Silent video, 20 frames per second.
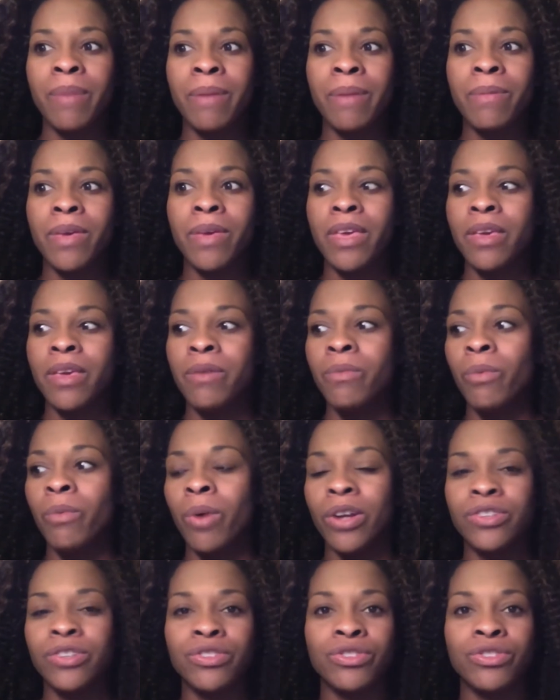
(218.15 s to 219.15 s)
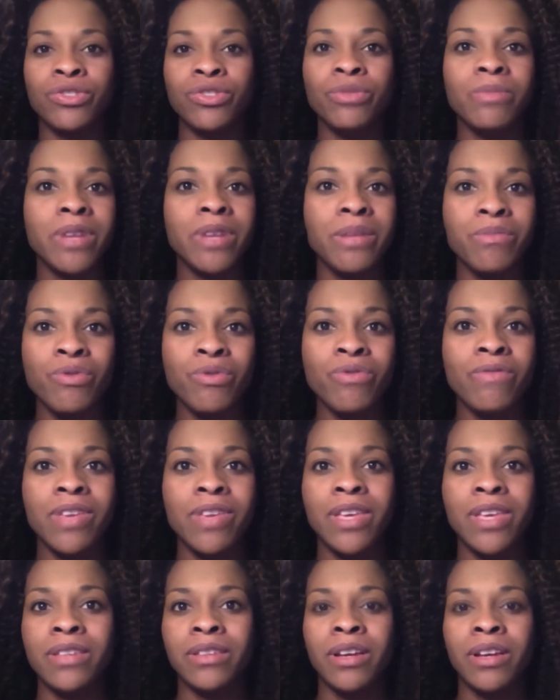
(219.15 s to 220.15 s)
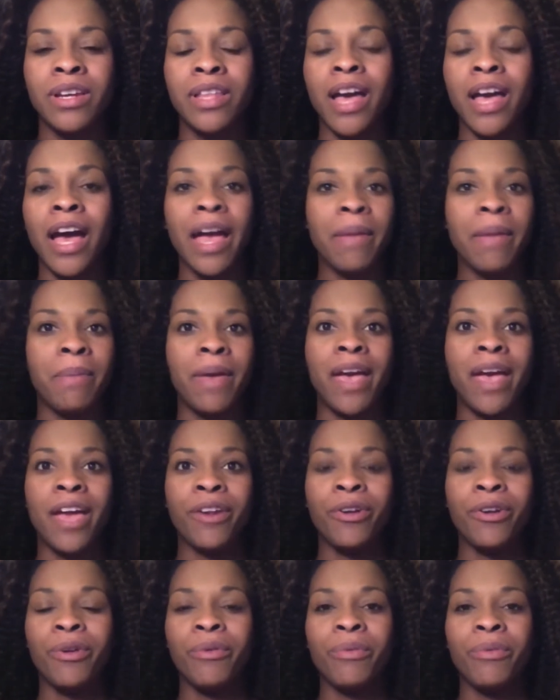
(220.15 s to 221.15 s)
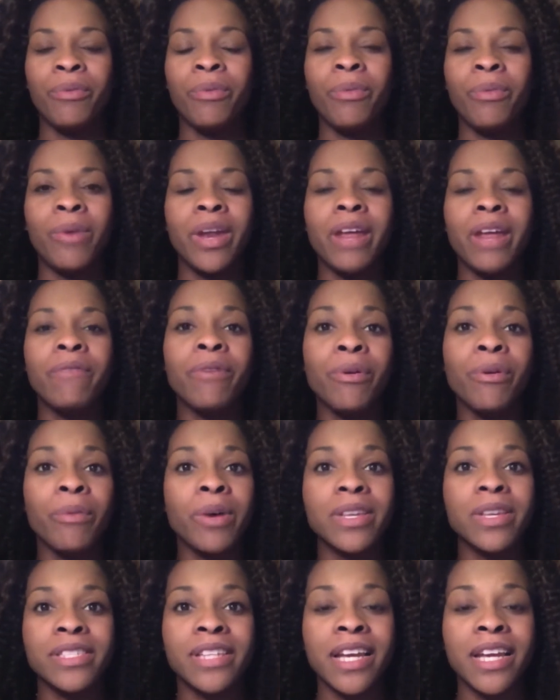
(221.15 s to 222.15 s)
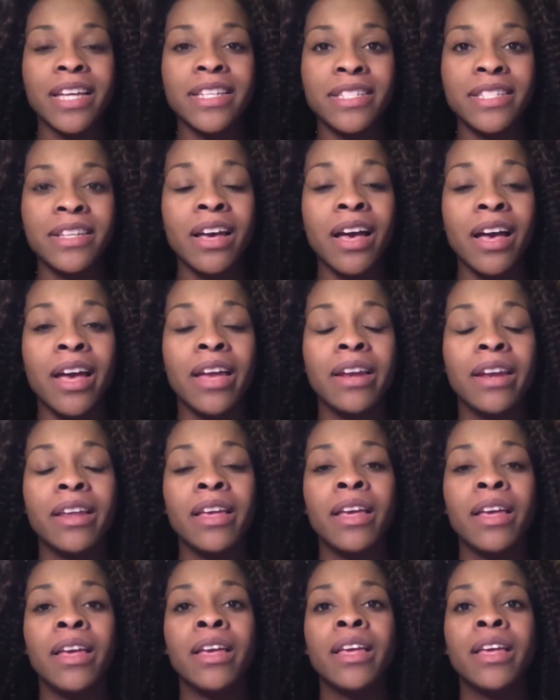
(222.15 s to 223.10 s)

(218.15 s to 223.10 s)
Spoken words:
Maybe he watches too many movies on the iPad, or whatever it was that I'd done